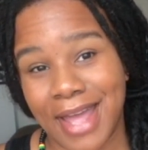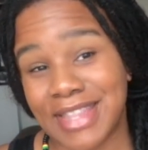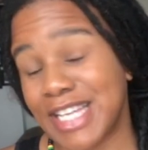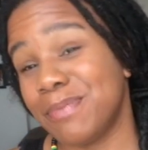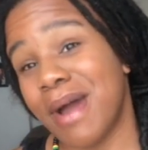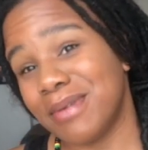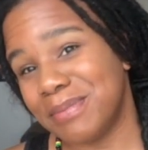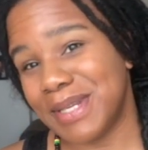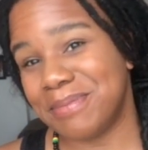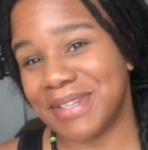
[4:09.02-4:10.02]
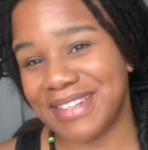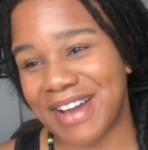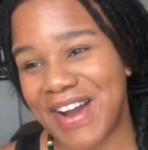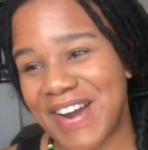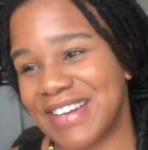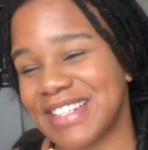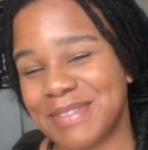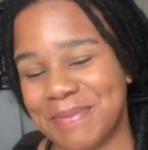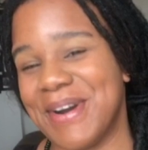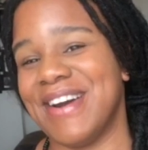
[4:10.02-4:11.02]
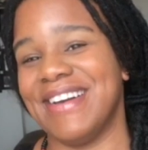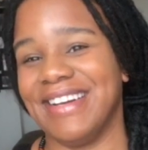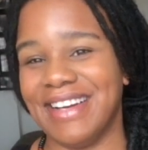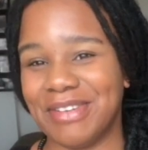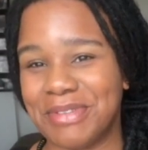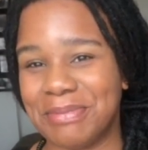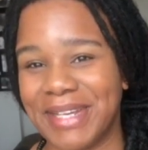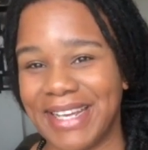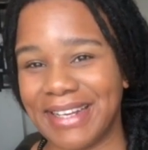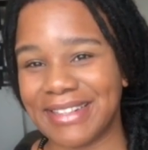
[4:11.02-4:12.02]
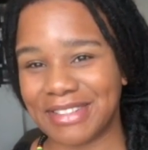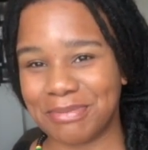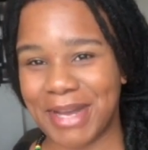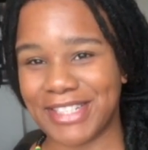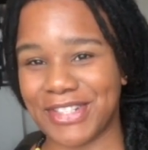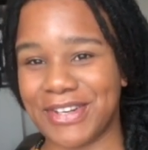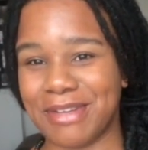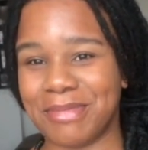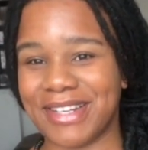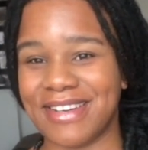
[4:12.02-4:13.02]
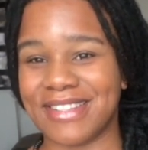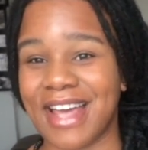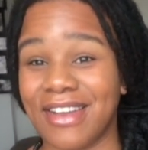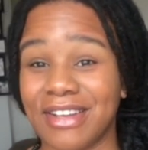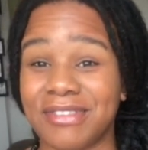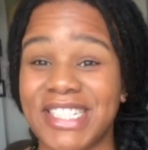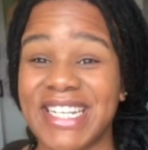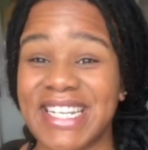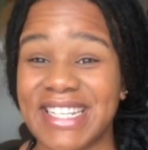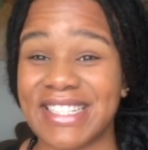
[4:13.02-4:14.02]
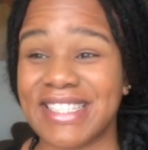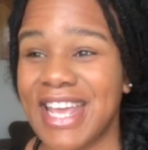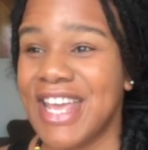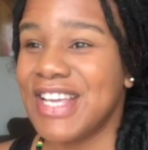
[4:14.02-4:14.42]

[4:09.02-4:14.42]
That's probably been the hardest part of the beginning of my journey because I love cheese.